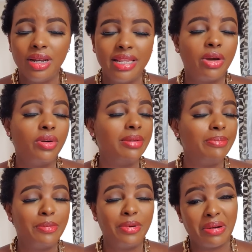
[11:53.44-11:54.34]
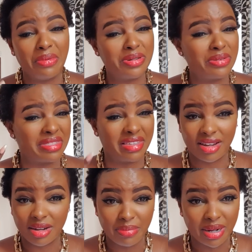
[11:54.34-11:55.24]
only people I want to think
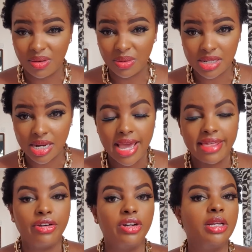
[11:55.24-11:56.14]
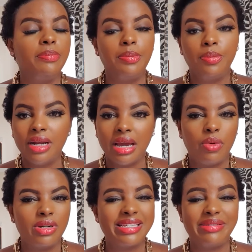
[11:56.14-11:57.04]
about, the only people I
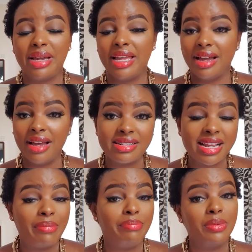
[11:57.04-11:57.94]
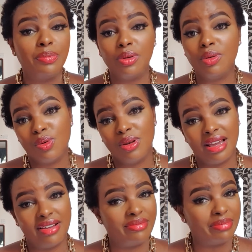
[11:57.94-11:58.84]
want in my heart are people who
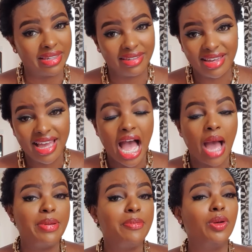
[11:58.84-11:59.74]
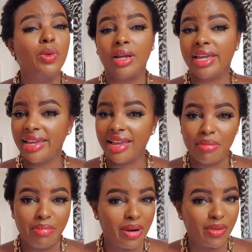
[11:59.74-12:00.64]
love me, are people who care
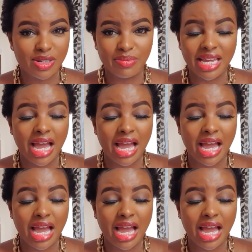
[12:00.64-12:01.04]
about me, are